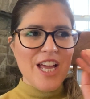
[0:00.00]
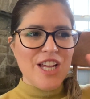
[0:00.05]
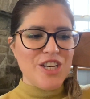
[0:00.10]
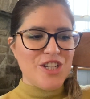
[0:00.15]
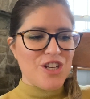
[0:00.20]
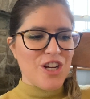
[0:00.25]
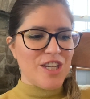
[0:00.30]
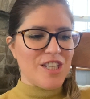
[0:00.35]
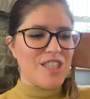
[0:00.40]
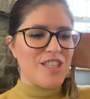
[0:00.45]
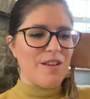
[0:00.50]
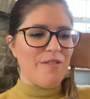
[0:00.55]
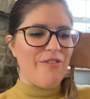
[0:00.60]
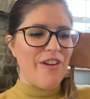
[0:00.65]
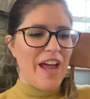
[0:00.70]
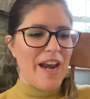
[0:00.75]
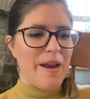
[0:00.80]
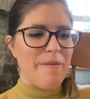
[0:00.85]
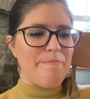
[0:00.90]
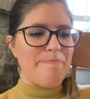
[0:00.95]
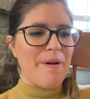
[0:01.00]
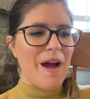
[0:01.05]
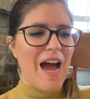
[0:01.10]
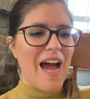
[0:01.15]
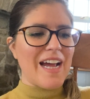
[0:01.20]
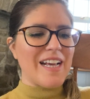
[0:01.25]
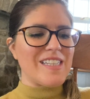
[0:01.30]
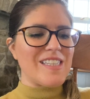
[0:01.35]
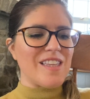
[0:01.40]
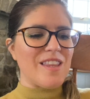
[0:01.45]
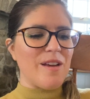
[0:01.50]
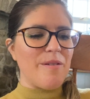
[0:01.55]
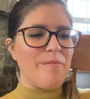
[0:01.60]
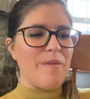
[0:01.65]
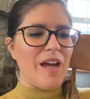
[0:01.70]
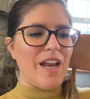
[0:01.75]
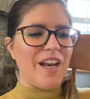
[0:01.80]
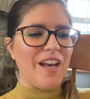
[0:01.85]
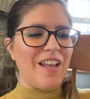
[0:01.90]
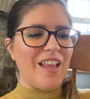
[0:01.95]
Just the very backs of them
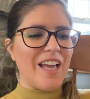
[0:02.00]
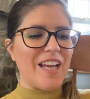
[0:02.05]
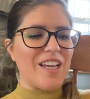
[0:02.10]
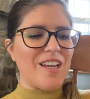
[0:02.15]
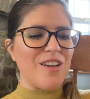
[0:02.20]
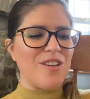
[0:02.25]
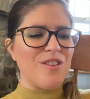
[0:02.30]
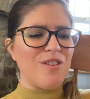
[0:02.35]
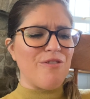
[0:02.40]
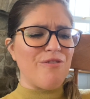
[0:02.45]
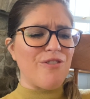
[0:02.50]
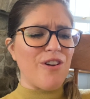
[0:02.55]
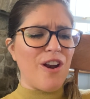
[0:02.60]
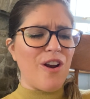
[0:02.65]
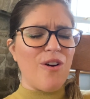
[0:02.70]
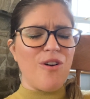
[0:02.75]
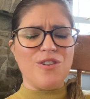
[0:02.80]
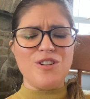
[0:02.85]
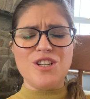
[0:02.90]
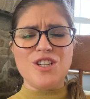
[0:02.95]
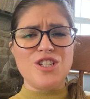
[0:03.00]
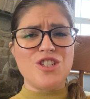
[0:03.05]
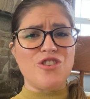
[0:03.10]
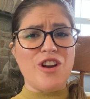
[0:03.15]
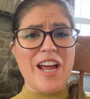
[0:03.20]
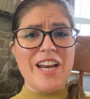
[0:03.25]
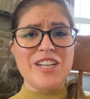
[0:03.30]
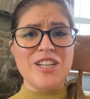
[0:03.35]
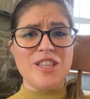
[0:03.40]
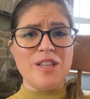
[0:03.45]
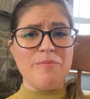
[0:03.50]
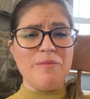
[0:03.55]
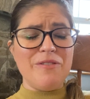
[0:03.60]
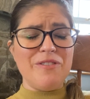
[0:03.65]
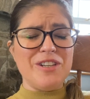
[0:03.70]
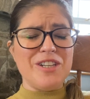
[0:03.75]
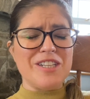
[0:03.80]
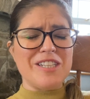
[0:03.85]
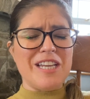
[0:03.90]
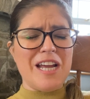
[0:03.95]
and like the front, just stretching them
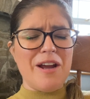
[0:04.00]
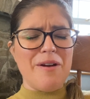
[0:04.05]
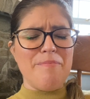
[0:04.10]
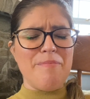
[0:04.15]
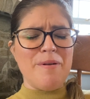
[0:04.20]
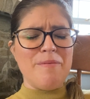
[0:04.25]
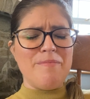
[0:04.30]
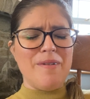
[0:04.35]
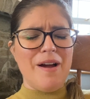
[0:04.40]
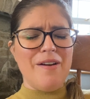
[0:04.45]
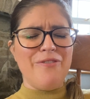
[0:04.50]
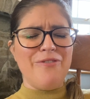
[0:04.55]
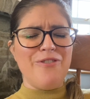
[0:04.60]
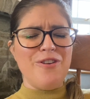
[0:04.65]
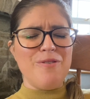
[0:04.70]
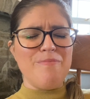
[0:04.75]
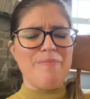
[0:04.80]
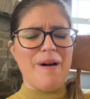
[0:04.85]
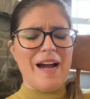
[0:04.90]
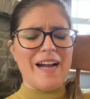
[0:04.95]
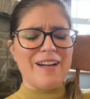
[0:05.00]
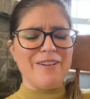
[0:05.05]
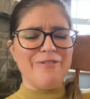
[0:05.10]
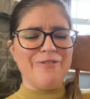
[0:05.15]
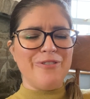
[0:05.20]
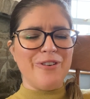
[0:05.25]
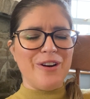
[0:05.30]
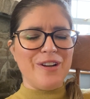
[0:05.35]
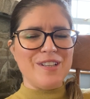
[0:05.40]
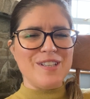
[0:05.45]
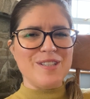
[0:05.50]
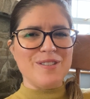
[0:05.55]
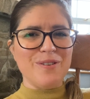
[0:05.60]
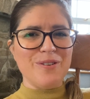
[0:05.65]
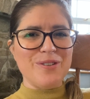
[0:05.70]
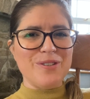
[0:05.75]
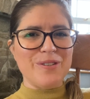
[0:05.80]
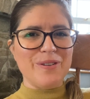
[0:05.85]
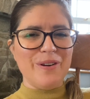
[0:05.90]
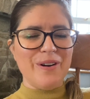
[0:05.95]
even just now, putting my foot back and forth,
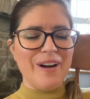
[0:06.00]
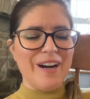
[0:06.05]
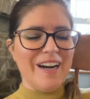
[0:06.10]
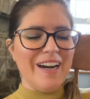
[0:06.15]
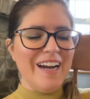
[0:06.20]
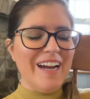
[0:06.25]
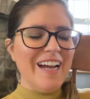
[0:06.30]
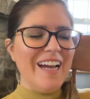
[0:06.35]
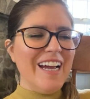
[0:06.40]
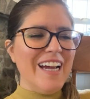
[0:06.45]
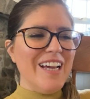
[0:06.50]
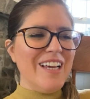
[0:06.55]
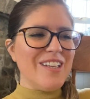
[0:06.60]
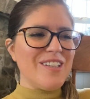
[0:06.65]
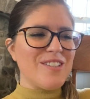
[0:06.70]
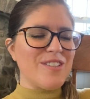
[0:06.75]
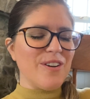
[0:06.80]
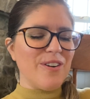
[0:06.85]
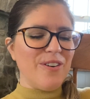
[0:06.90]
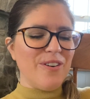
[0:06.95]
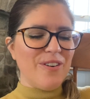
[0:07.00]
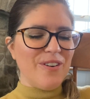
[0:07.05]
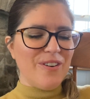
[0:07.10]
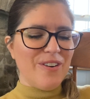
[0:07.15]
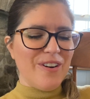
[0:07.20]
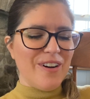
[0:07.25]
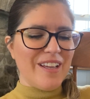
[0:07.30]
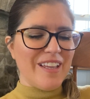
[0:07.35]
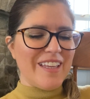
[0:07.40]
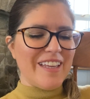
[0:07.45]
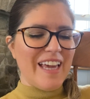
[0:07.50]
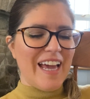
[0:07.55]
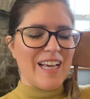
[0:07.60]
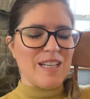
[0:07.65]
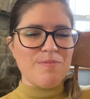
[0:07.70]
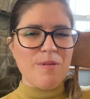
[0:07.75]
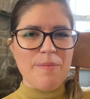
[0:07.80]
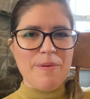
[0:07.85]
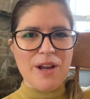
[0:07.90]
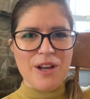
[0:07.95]
so sore. So yeah, it's
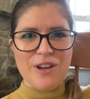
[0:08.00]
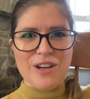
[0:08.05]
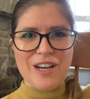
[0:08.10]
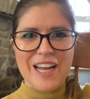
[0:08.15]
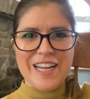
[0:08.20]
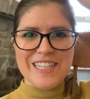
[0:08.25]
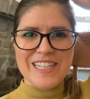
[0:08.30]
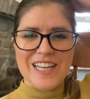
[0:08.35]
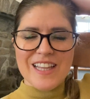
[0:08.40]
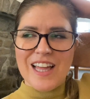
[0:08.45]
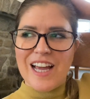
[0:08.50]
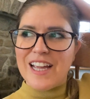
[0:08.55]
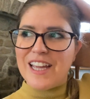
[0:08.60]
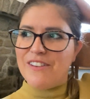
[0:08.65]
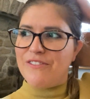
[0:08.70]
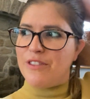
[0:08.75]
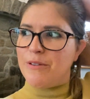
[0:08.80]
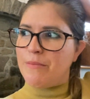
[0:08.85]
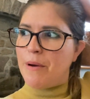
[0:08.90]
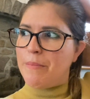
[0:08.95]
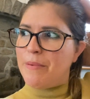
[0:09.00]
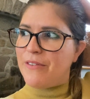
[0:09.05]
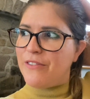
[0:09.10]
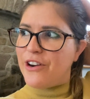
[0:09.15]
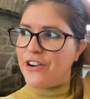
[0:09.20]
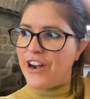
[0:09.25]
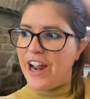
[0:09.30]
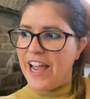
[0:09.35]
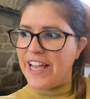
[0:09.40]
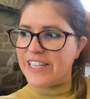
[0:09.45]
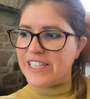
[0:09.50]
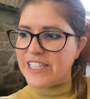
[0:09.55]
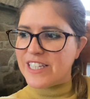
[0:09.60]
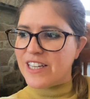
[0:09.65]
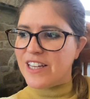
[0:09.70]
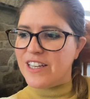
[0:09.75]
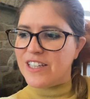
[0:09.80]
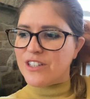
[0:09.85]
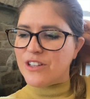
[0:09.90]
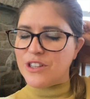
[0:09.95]
probably a good idea that I give them a bit of a rest
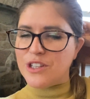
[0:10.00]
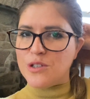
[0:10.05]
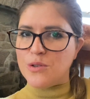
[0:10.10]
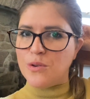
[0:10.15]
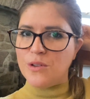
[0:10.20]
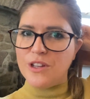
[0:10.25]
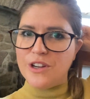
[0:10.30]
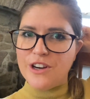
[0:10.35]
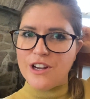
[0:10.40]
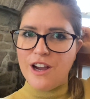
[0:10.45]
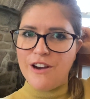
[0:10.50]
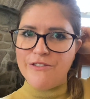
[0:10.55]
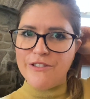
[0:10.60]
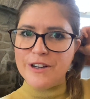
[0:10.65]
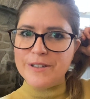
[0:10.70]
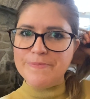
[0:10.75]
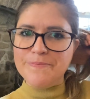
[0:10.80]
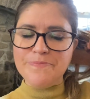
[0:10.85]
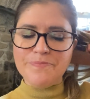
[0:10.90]
until they totally recover.